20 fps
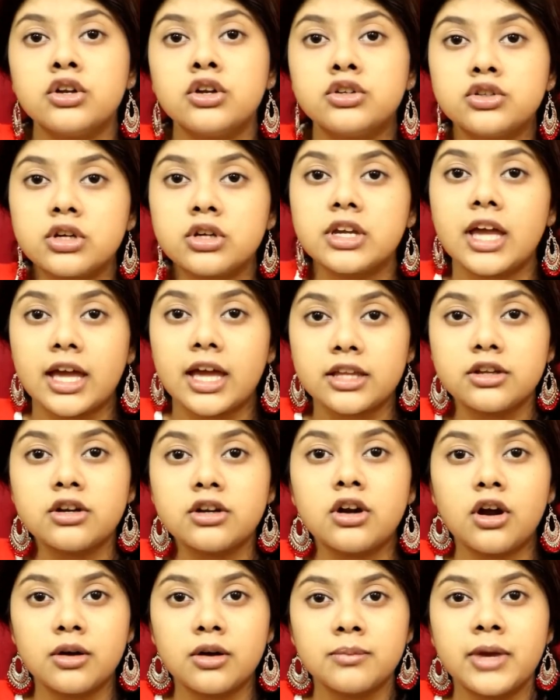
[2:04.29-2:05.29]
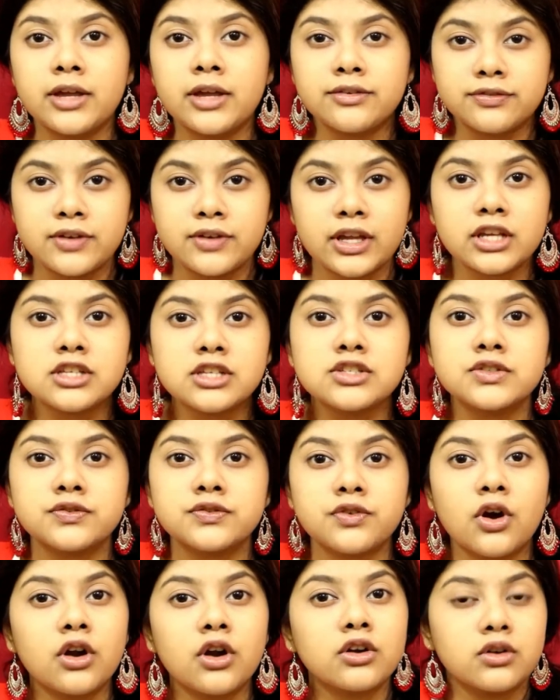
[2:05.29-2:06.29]
together on my face
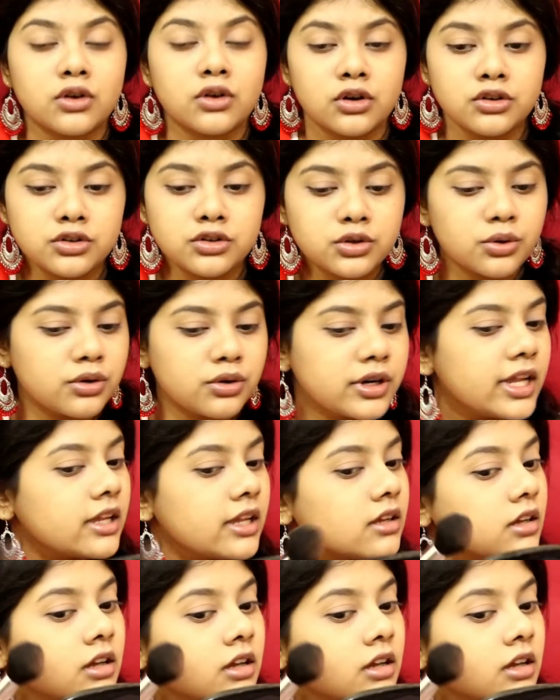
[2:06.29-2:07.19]
for contouring.